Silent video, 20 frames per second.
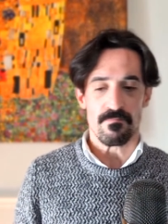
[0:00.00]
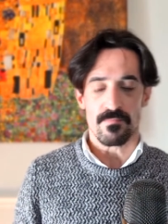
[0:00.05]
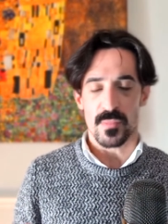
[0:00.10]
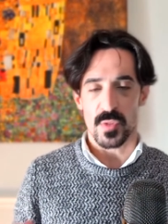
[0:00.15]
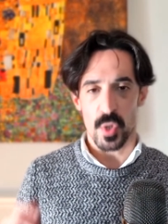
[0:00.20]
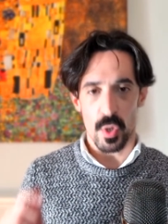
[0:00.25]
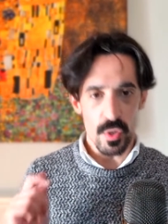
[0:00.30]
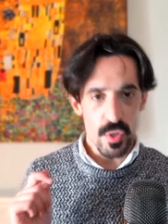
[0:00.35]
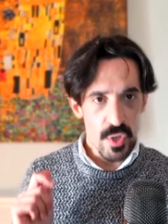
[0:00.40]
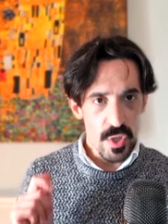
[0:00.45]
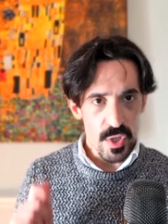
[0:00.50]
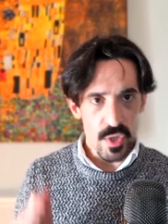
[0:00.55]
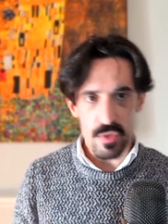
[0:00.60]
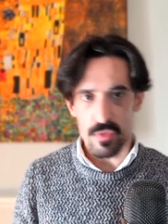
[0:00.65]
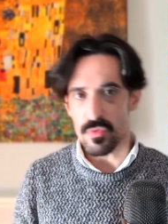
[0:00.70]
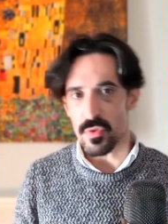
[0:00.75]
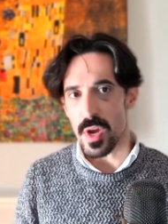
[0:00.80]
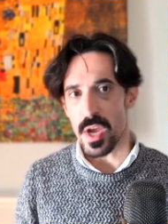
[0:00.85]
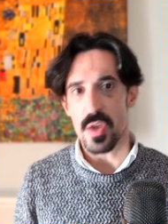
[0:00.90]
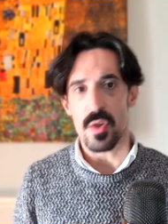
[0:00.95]
Don't just
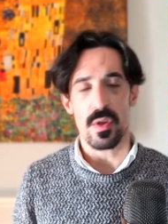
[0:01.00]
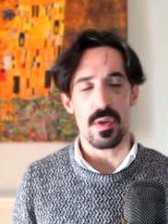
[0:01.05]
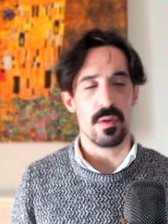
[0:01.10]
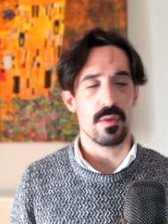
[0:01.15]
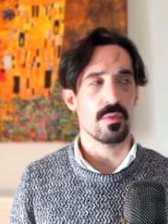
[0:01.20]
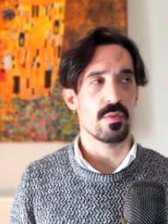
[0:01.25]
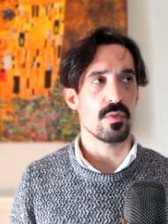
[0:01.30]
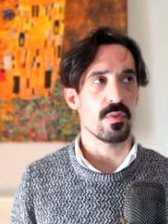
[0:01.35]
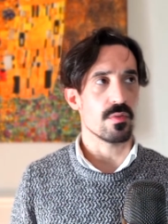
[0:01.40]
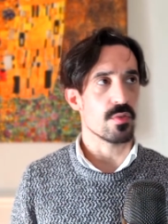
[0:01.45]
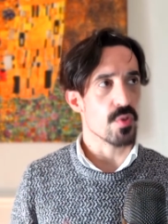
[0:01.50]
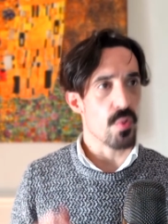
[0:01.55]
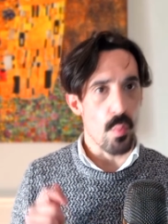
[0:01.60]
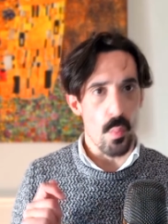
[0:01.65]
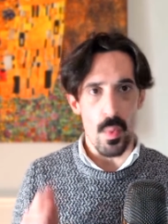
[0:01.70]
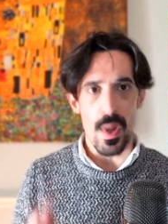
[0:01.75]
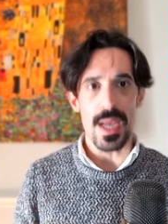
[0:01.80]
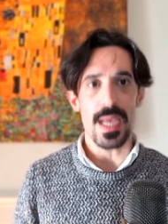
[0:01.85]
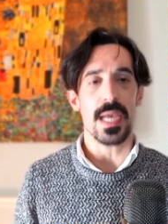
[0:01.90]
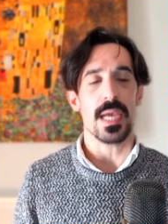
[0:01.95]
try to
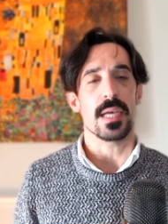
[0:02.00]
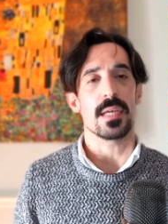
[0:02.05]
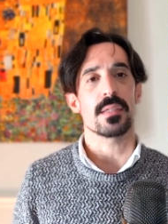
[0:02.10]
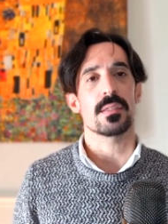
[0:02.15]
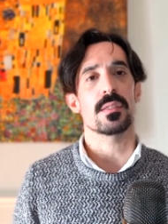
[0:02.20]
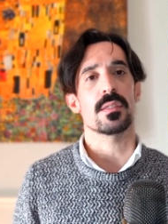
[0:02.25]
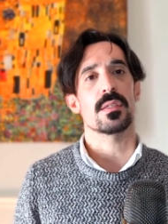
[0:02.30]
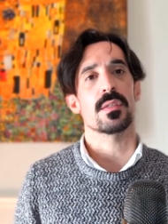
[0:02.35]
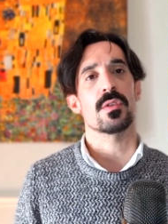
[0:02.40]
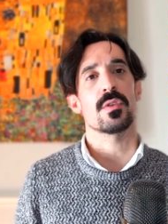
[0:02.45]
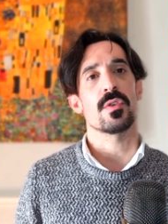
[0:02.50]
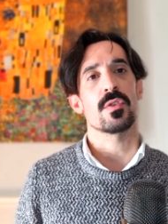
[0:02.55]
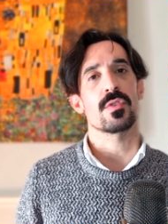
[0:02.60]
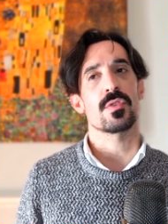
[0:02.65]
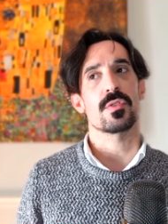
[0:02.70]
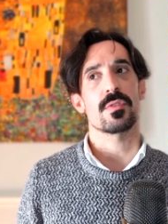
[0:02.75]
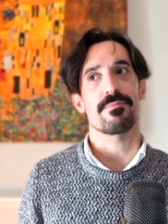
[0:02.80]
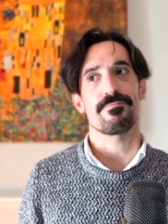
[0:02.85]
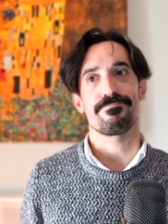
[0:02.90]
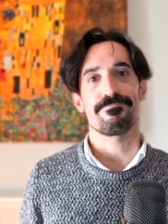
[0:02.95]
wing it,
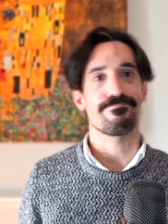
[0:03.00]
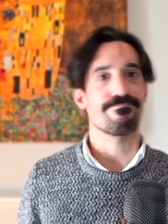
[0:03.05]
because